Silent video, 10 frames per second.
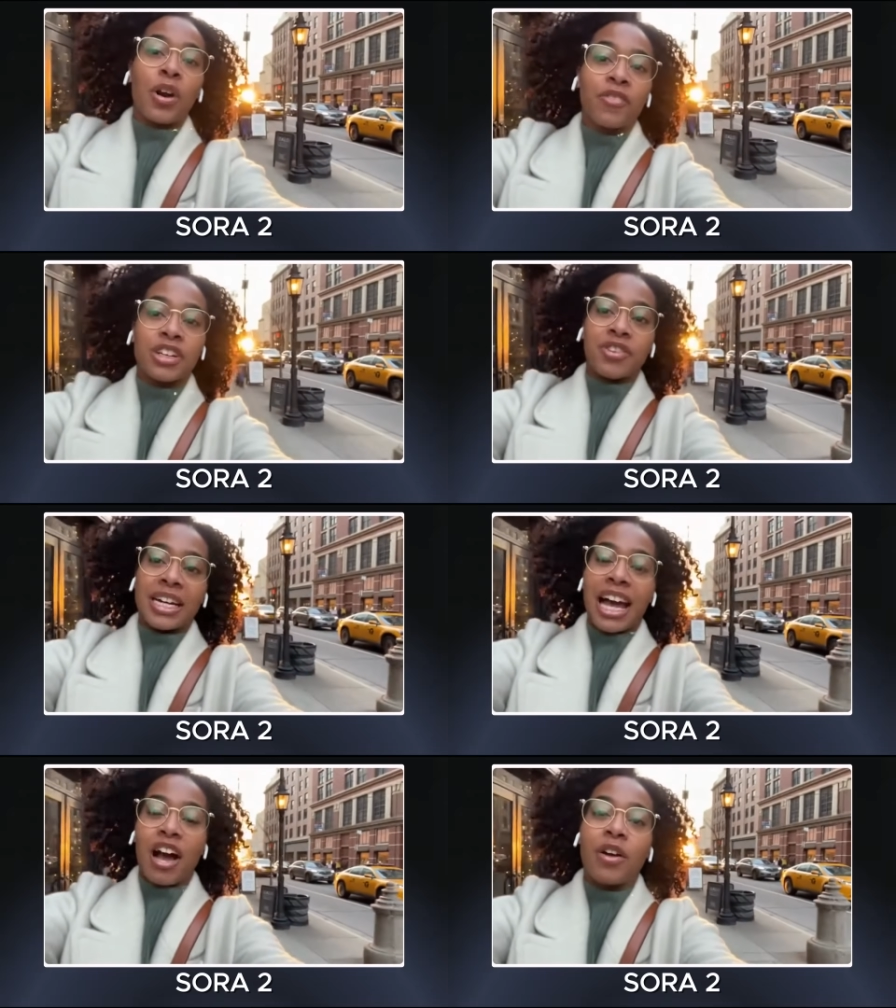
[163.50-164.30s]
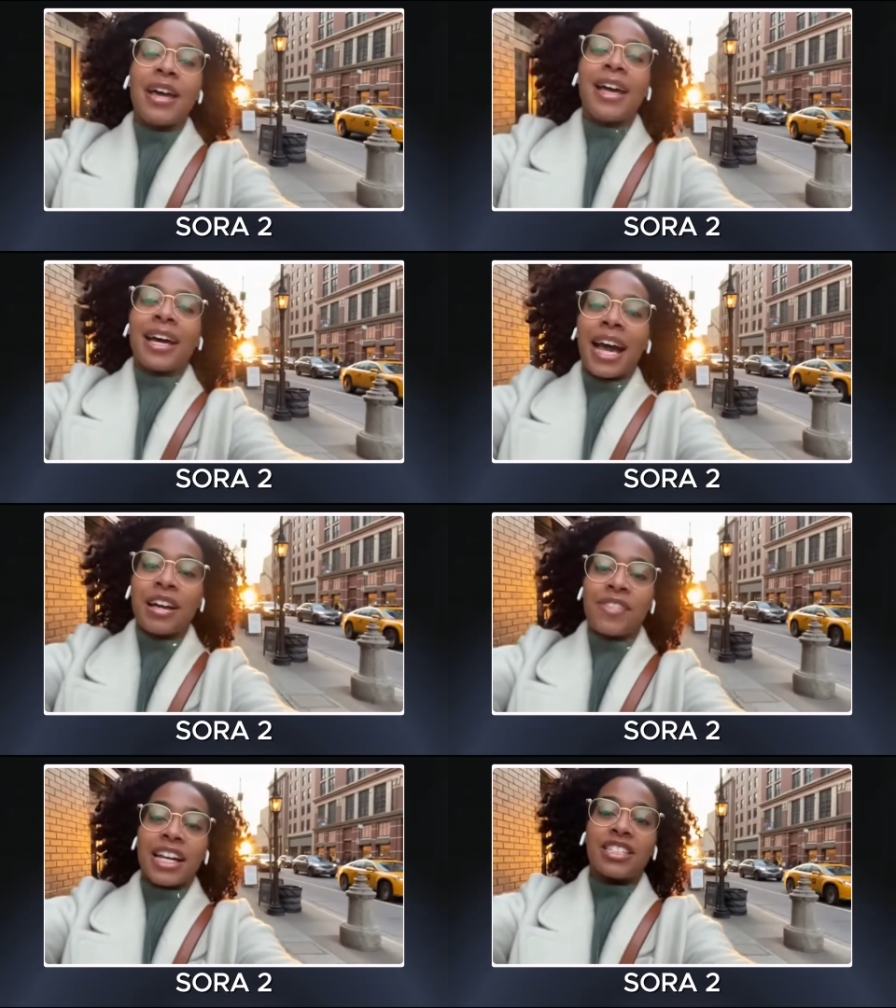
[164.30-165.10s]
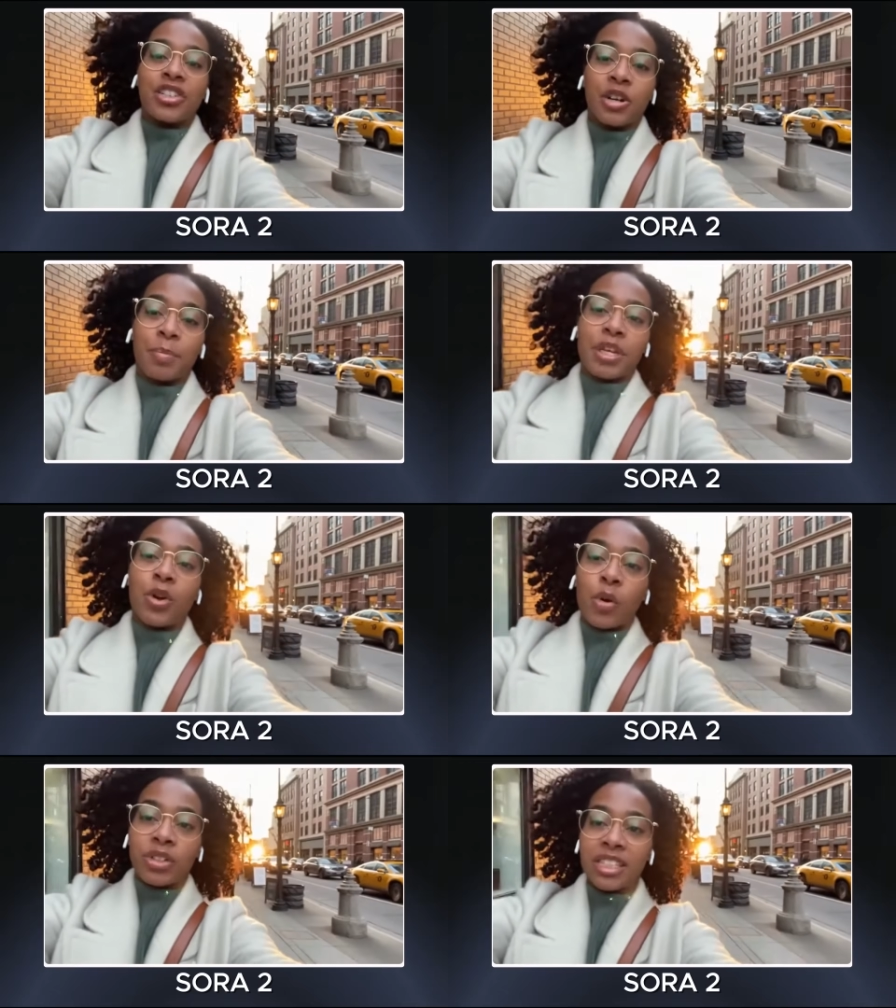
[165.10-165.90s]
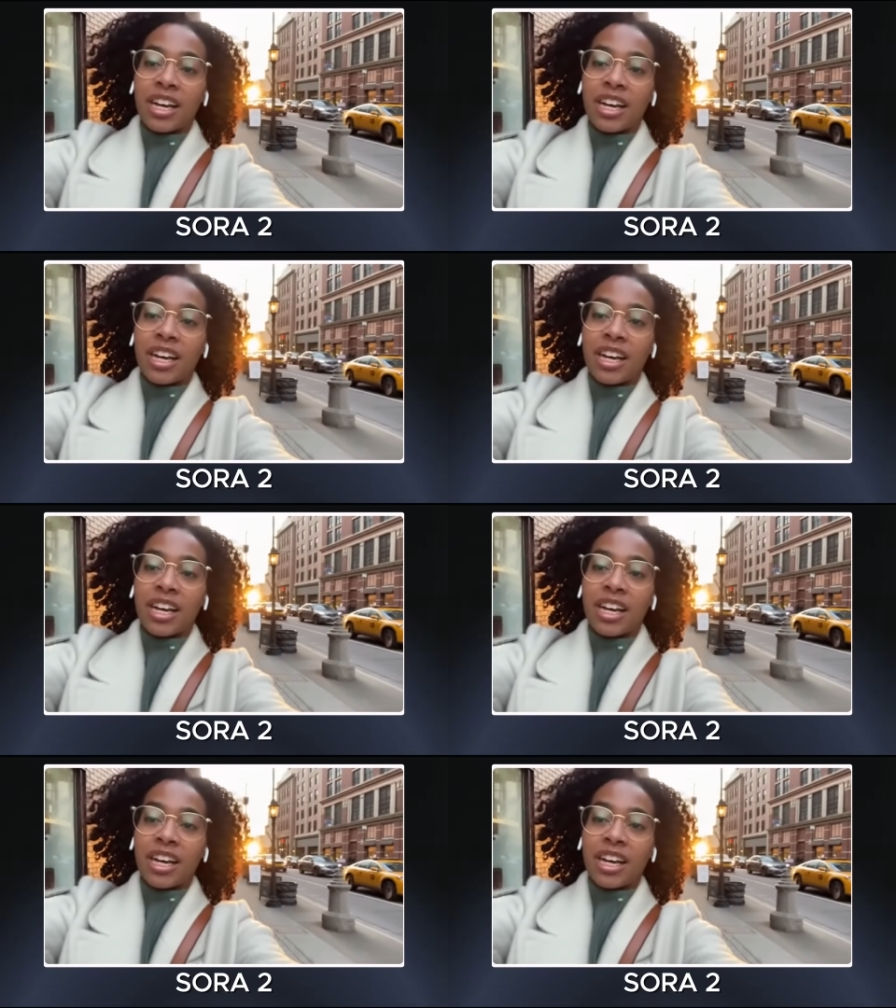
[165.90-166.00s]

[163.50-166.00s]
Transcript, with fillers: However, it did not follow the prompt closely